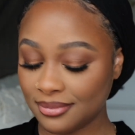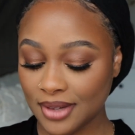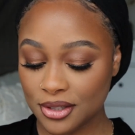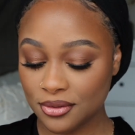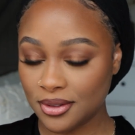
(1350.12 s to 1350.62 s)

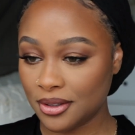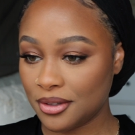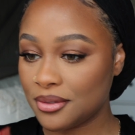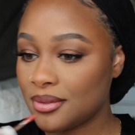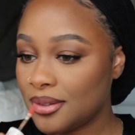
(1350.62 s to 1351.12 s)
That's really
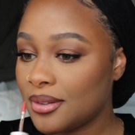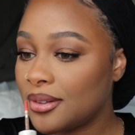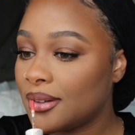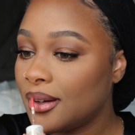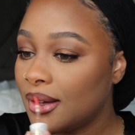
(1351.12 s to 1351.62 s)
cute. Hold
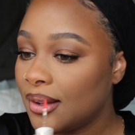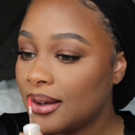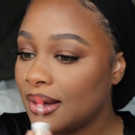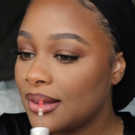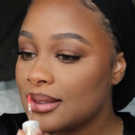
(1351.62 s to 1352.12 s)
on.
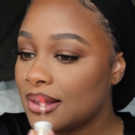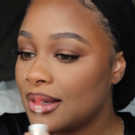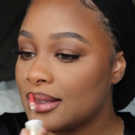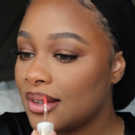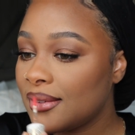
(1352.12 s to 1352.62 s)
It's
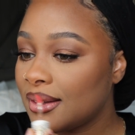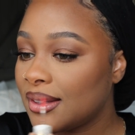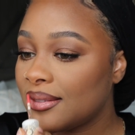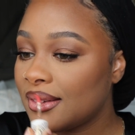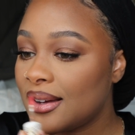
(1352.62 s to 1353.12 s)
it's giving
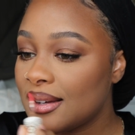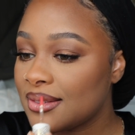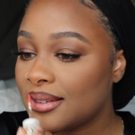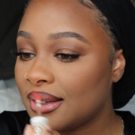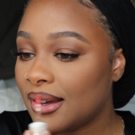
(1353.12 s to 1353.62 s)
lip
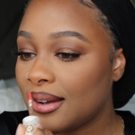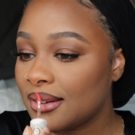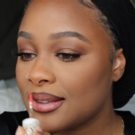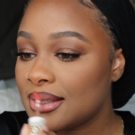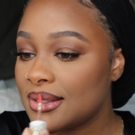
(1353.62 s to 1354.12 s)
gloss, but not
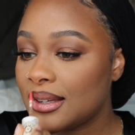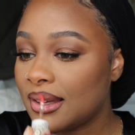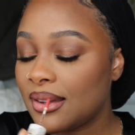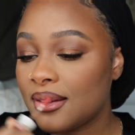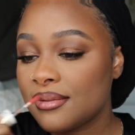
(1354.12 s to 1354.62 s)
like sticky.